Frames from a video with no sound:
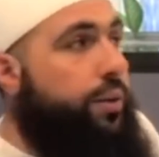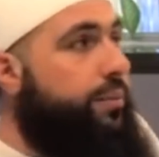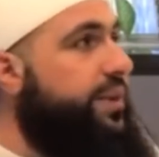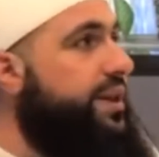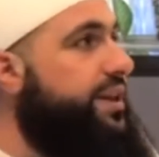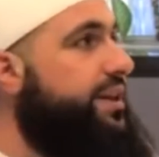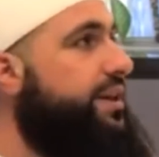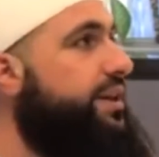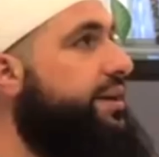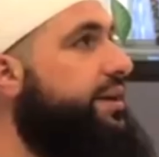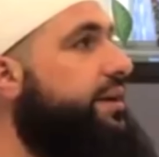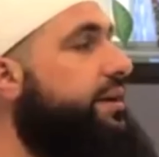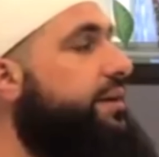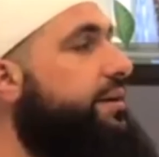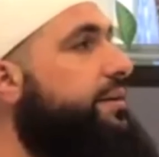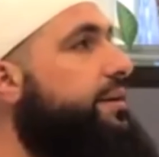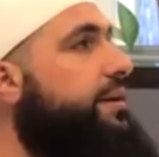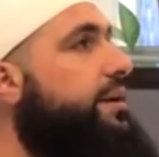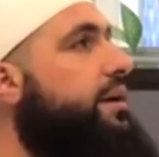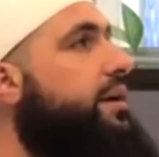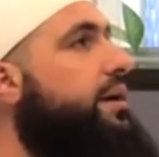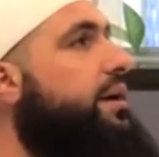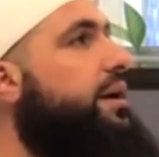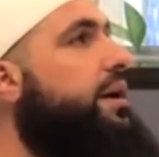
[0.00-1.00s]
Medina.
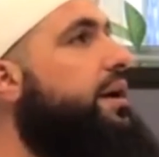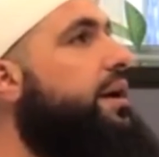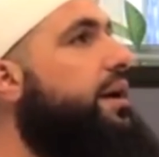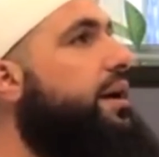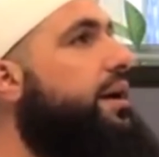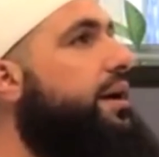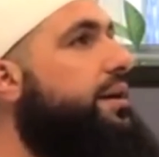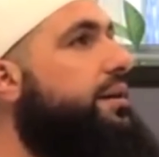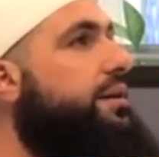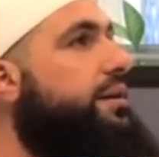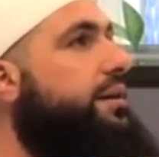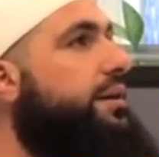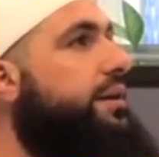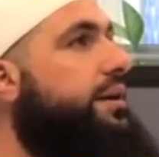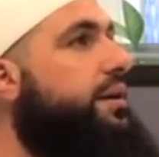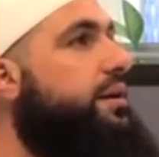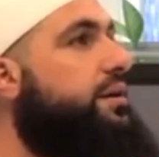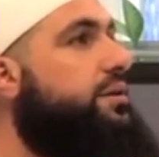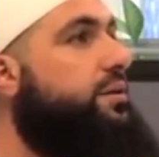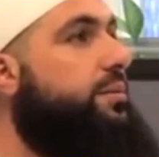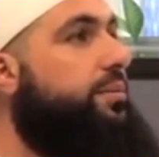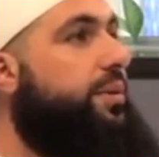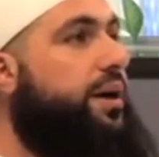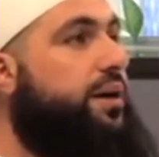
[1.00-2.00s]
And
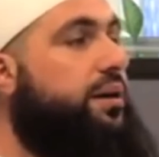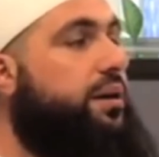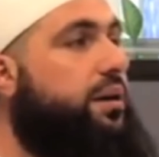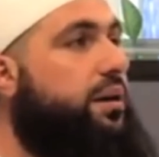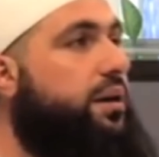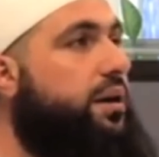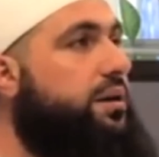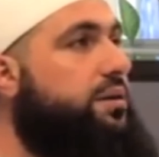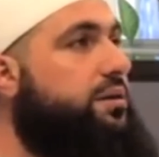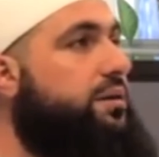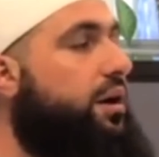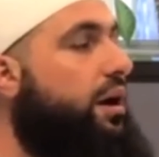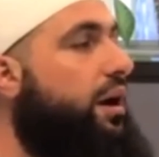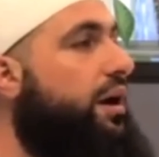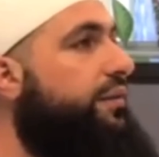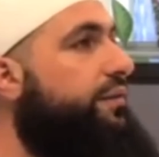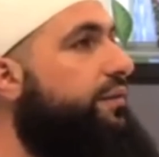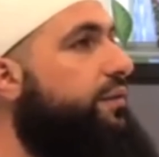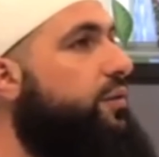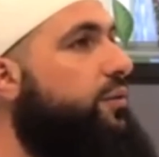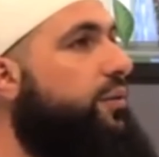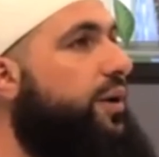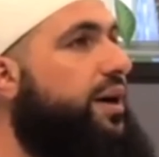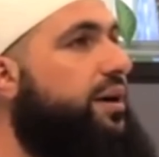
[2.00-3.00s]
subhanallah, so I
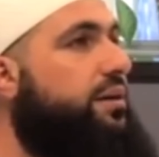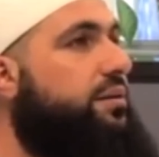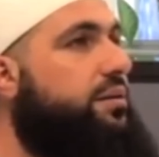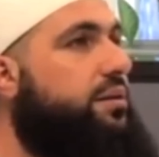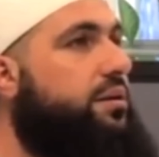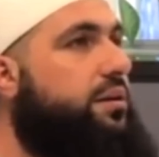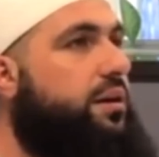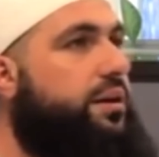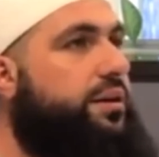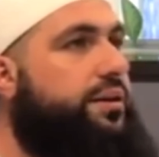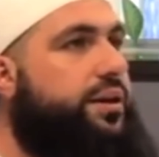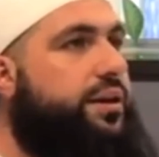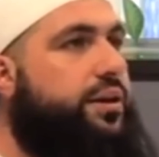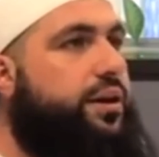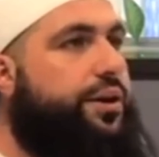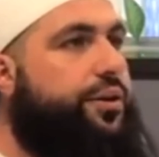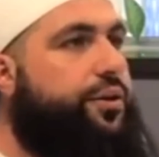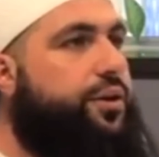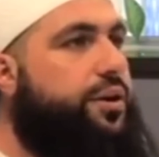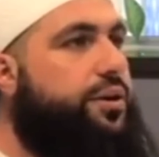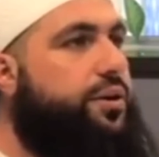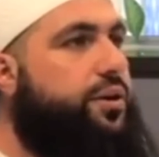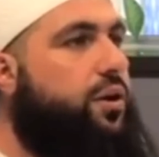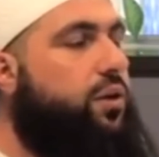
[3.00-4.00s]
flew out, and then I
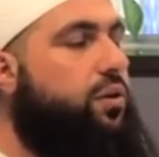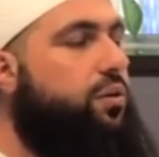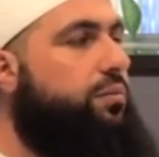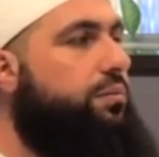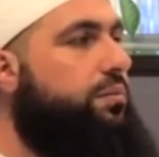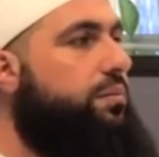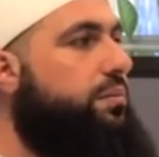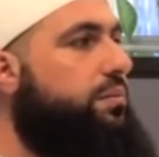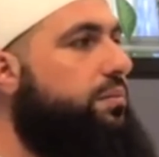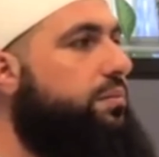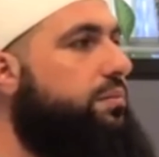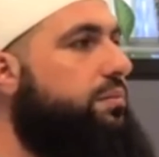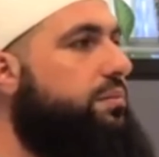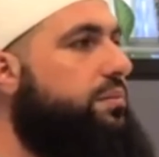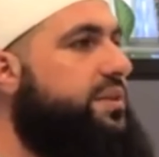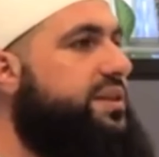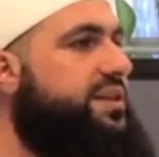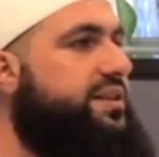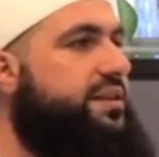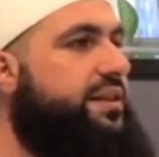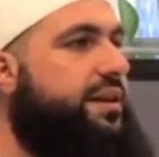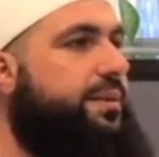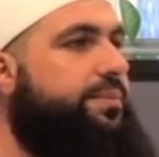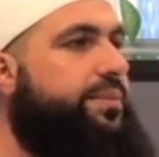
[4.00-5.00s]
got home,
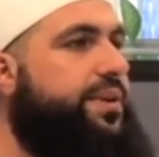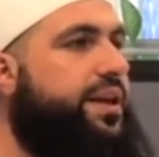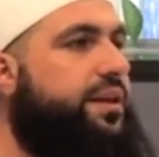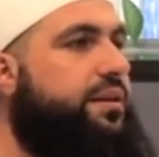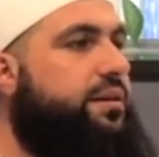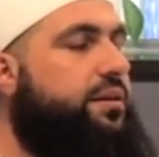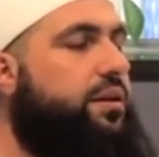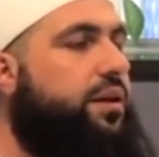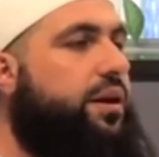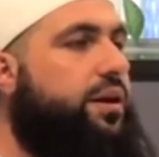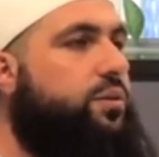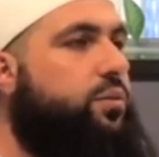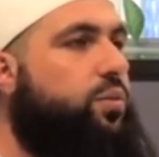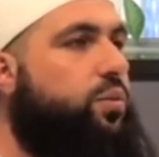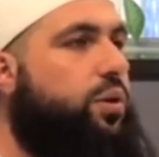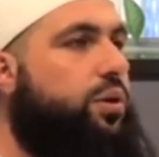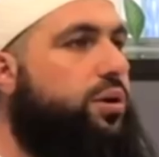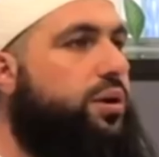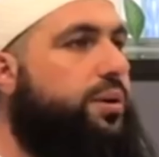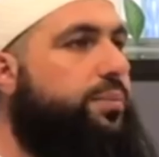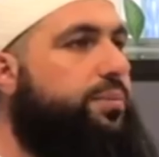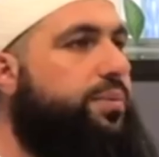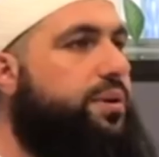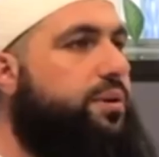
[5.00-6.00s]
slept that night,
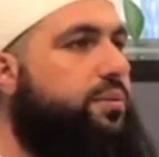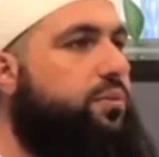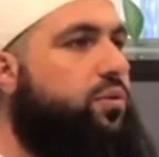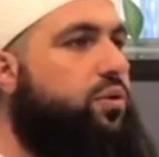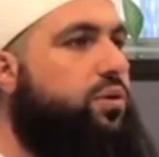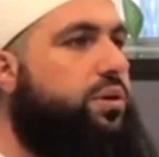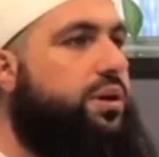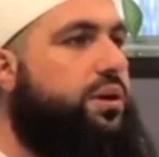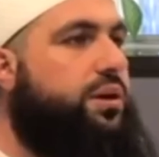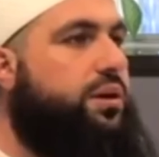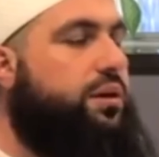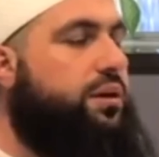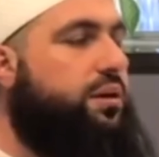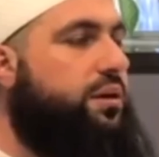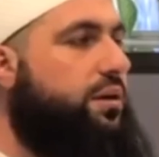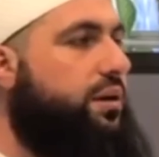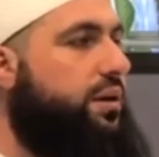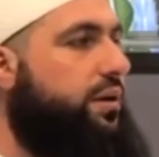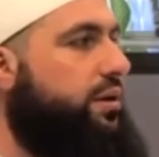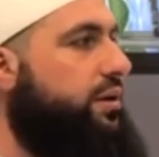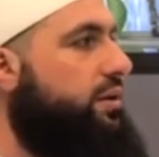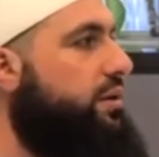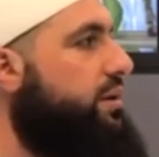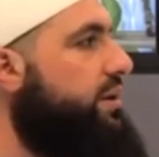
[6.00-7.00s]
woke up in the morning,
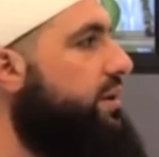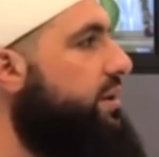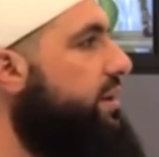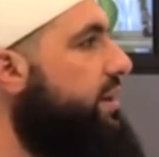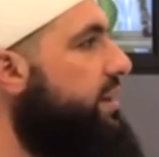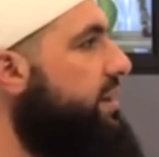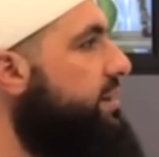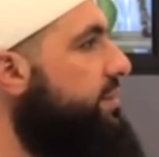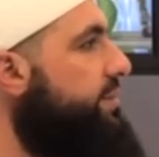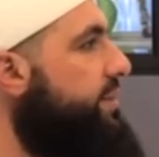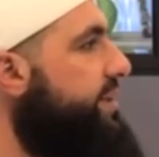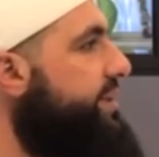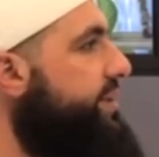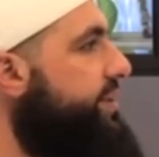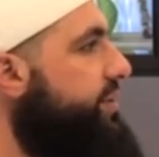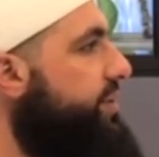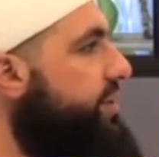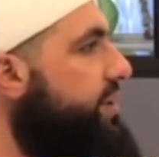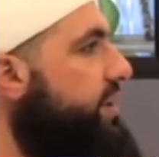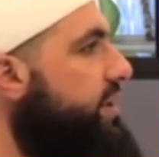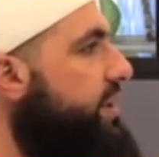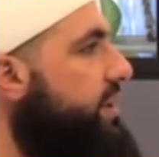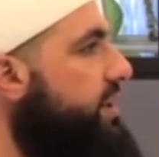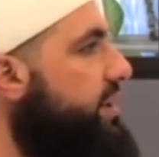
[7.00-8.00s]
and I got the text message,
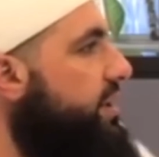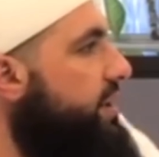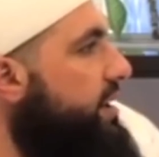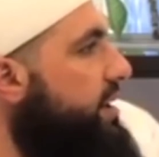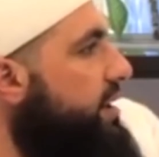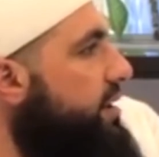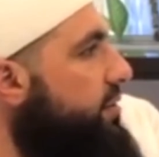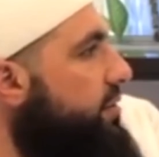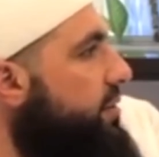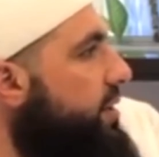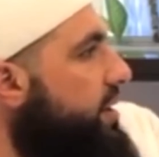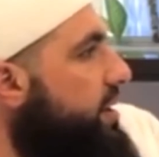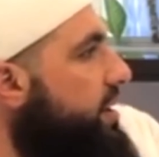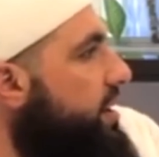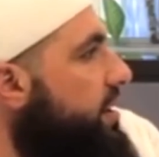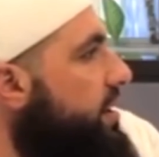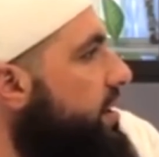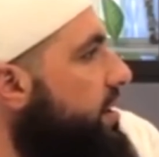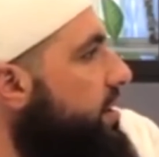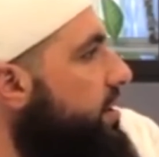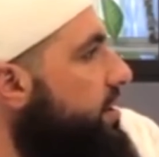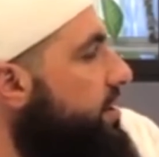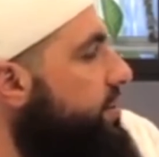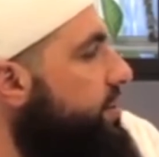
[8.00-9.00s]
Inna lillahi wa inna
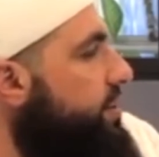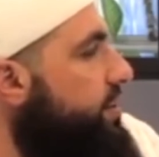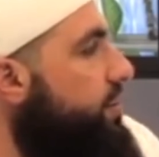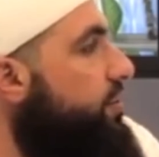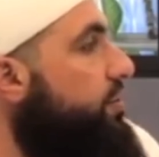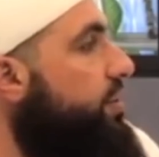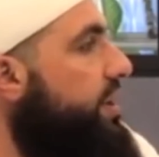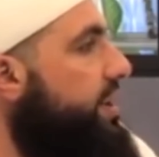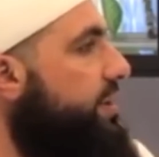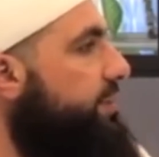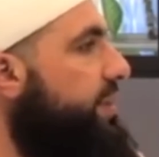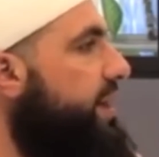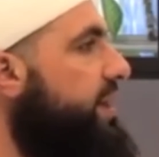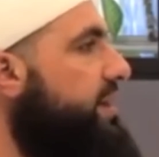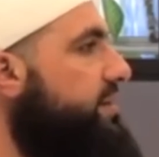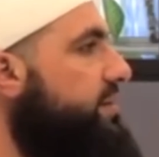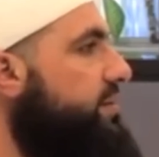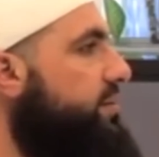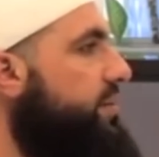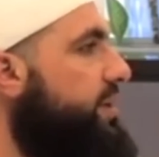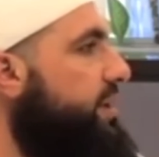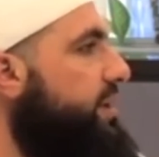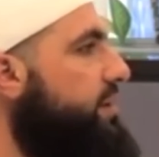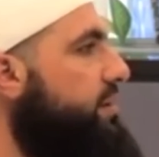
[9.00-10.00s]
ilayhi raji'un, he passed
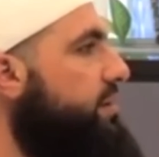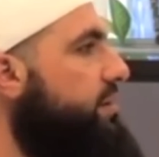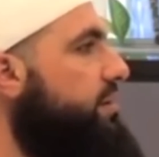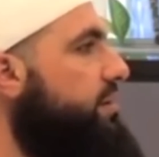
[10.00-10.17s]
away.